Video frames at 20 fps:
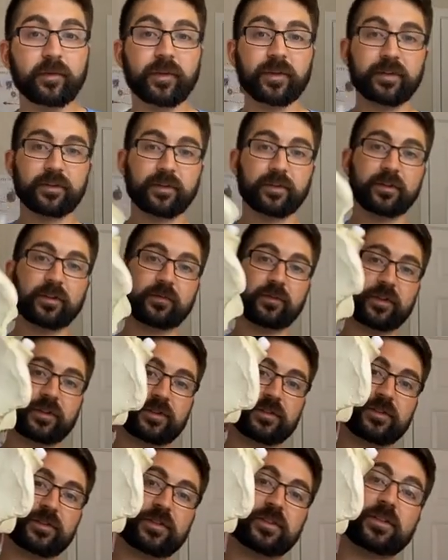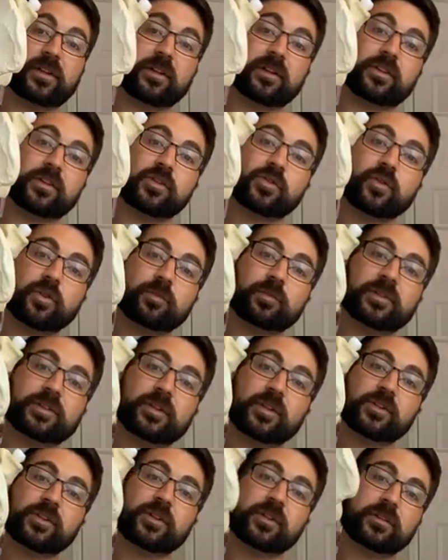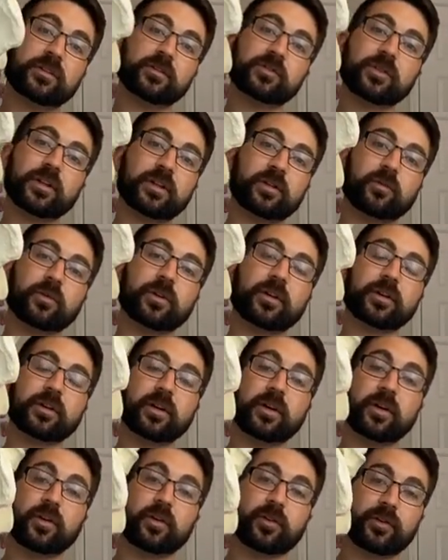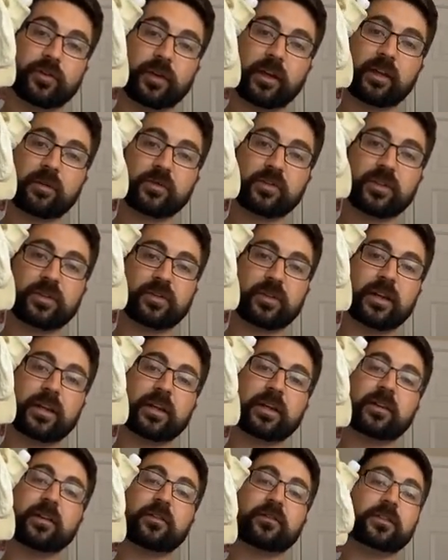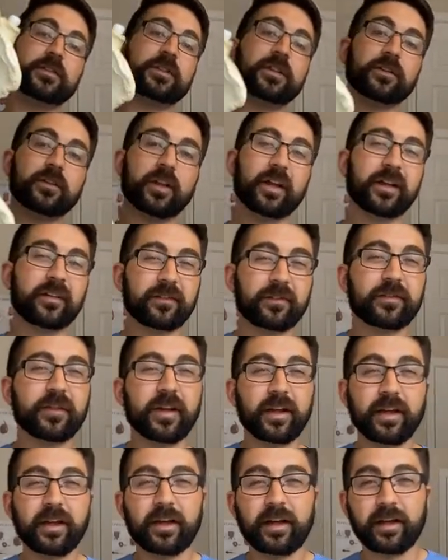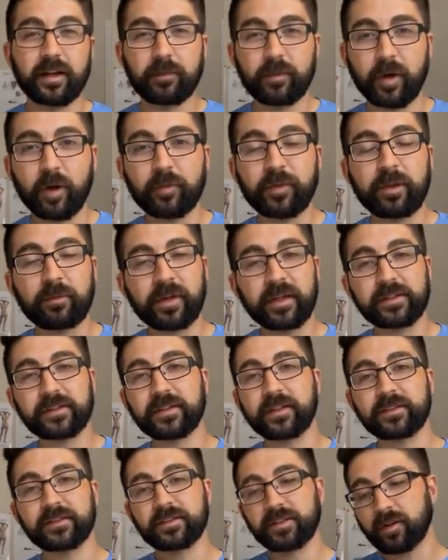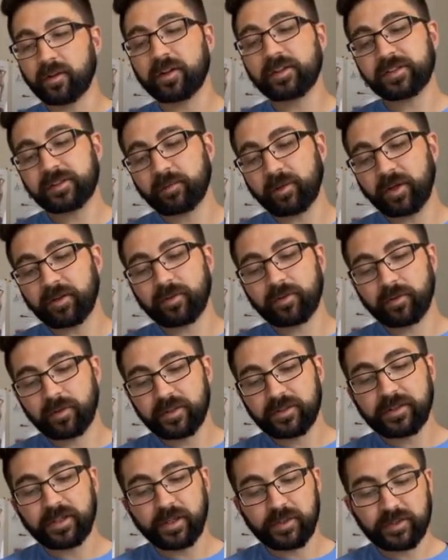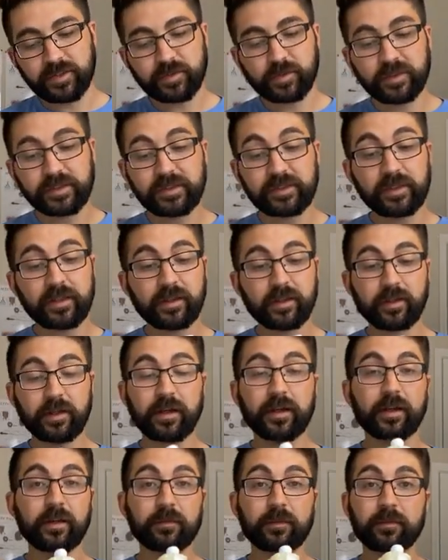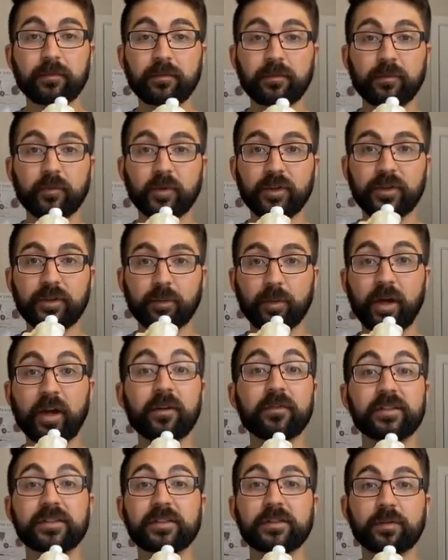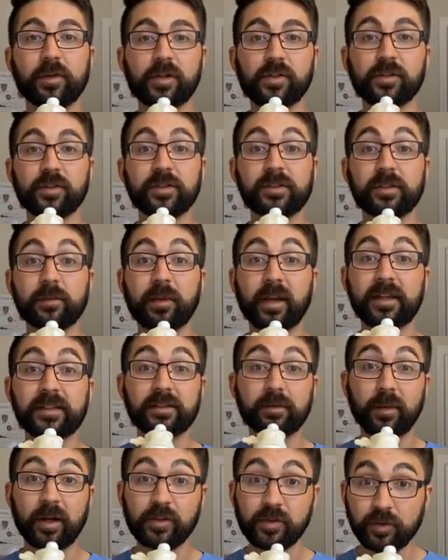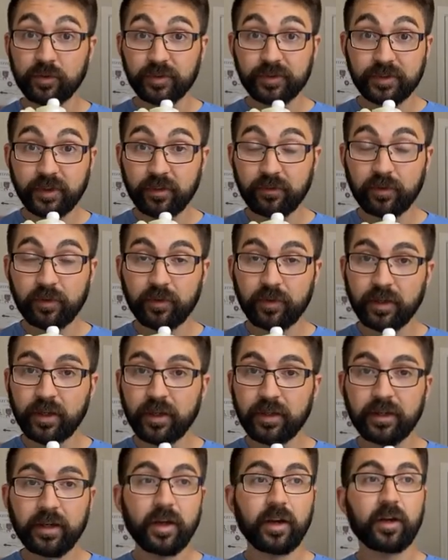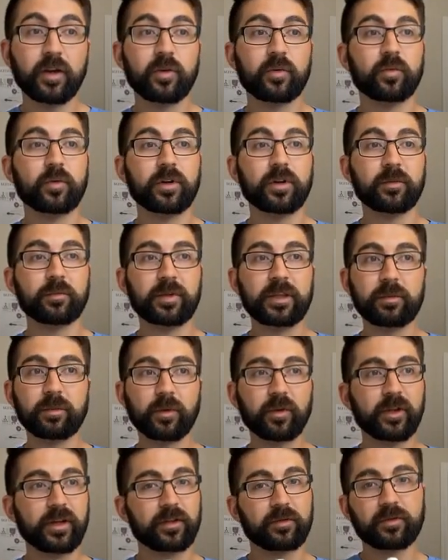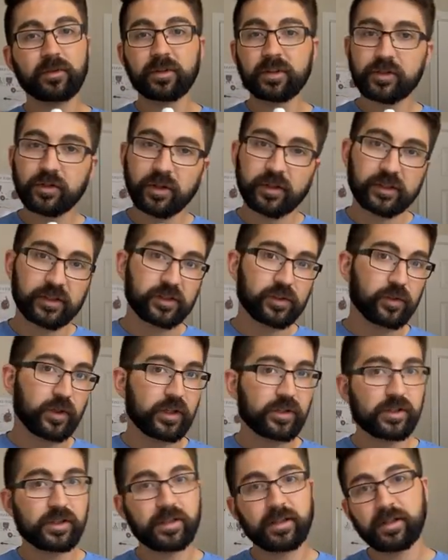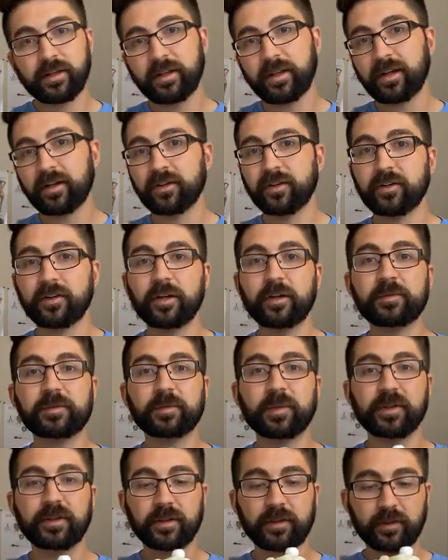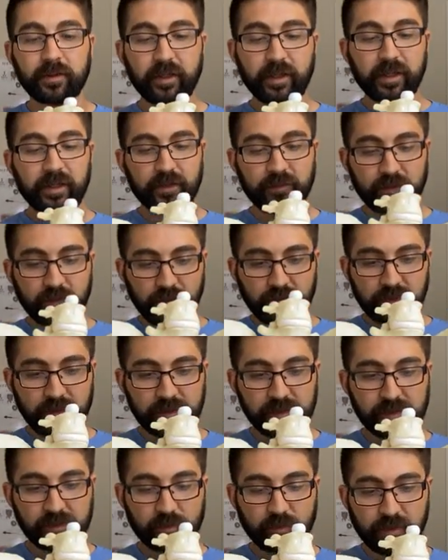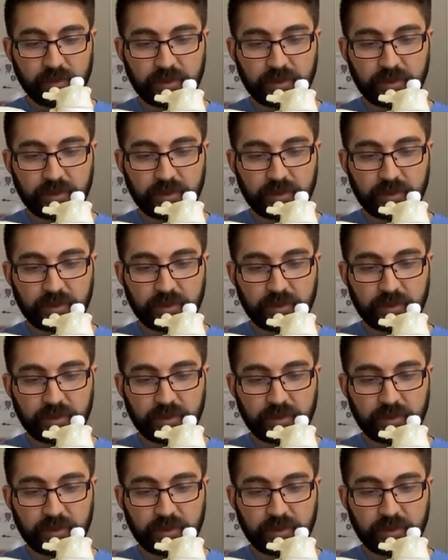whether their hip flexors are stuck in a short position and they're trying to work, or their hamstrings are hanging on for dear life. I hope that makes sense. There are some other orientations we see with the pelvis, especially some asymmetrical stuff going on, where people like really trying to stretch in and out of their hips, but if you're in this